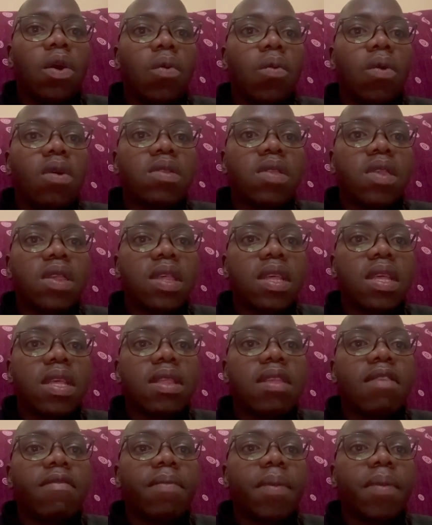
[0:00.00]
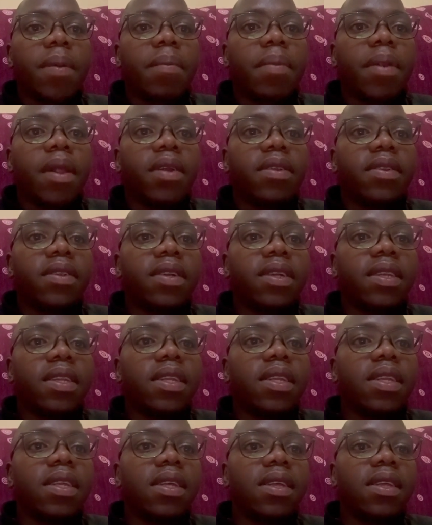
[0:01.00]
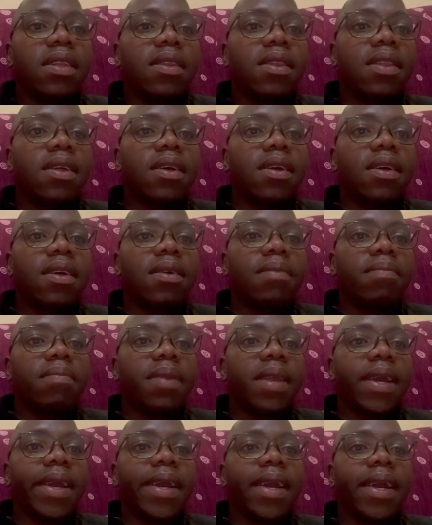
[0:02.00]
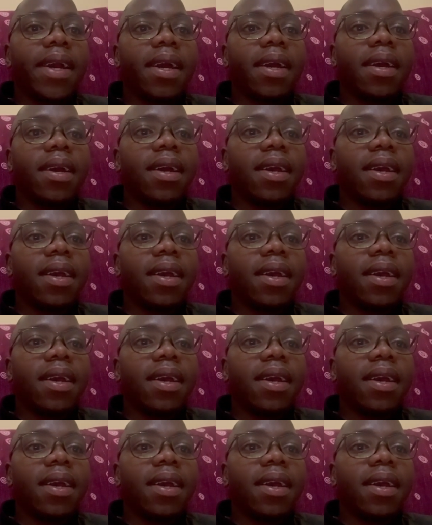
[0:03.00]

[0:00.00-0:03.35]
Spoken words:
Once seeds have been planted, the player